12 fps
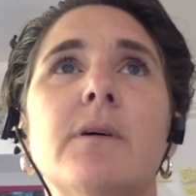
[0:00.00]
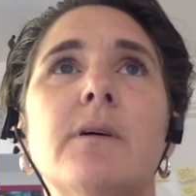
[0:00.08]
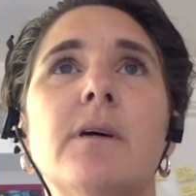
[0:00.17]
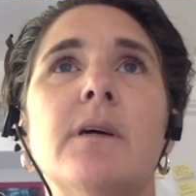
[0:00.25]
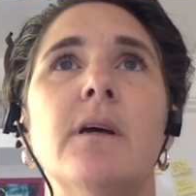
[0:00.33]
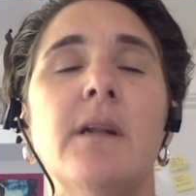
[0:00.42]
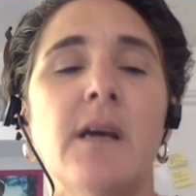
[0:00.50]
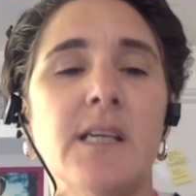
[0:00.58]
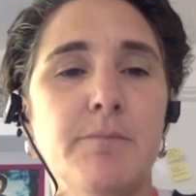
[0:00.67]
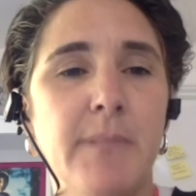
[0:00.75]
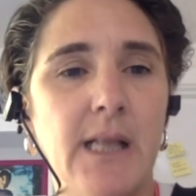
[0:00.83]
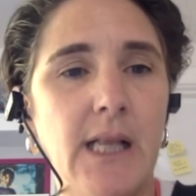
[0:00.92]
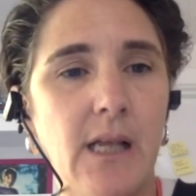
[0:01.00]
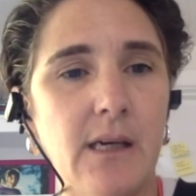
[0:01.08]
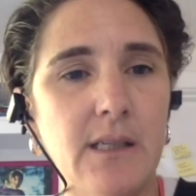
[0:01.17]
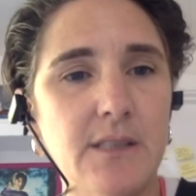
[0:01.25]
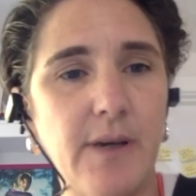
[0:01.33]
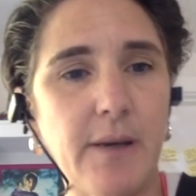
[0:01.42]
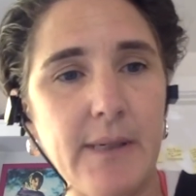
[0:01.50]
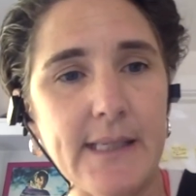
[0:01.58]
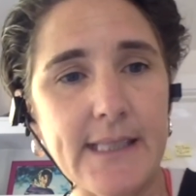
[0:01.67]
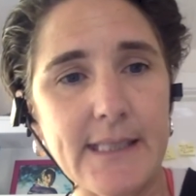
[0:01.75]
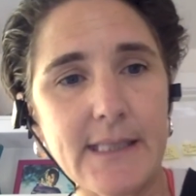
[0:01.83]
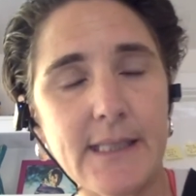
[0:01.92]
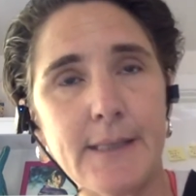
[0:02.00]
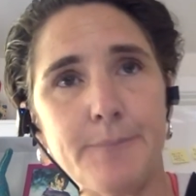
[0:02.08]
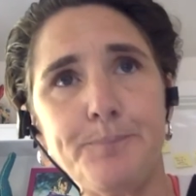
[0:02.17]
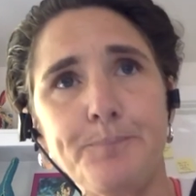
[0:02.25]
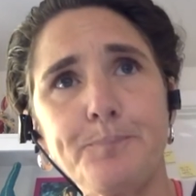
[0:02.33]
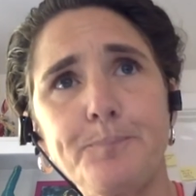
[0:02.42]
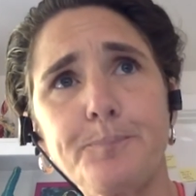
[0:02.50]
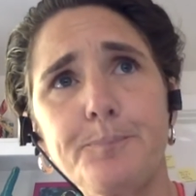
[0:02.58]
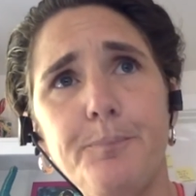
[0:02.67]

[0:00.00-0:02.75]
from a, a nice middle class family. Um,